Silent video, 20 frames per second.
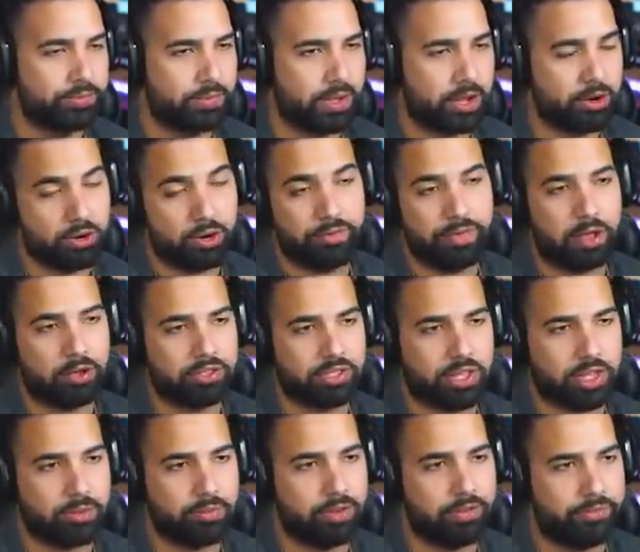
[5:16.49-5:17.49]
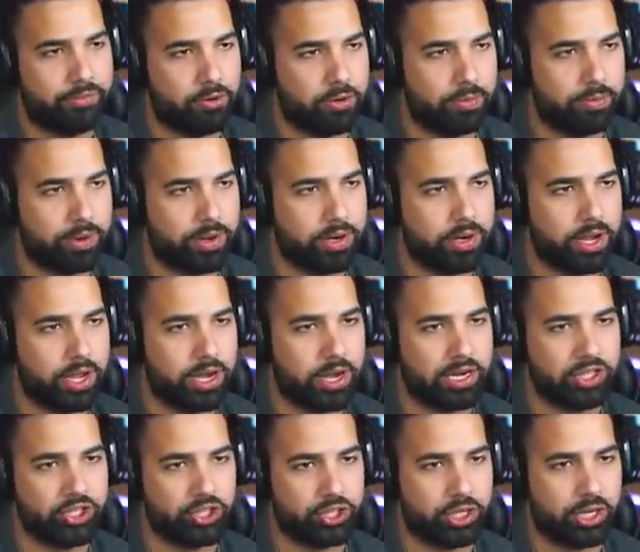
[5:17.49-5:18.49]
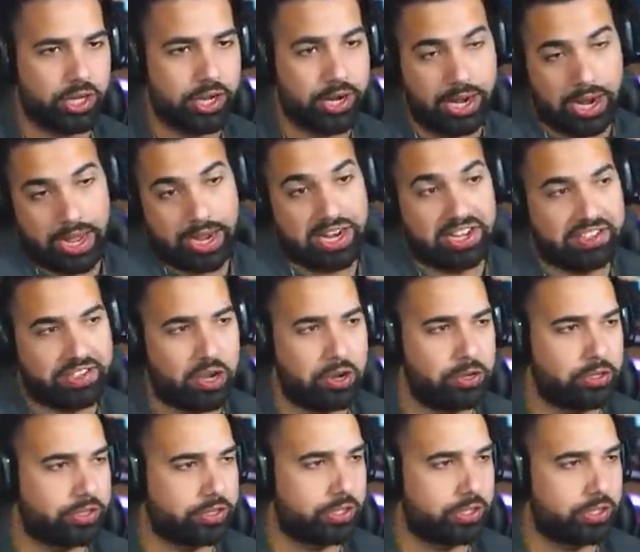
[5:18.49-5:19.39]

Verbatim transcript: I don't know if that was yeah. a thing before, but it didn't. Sh it, it didn't tell you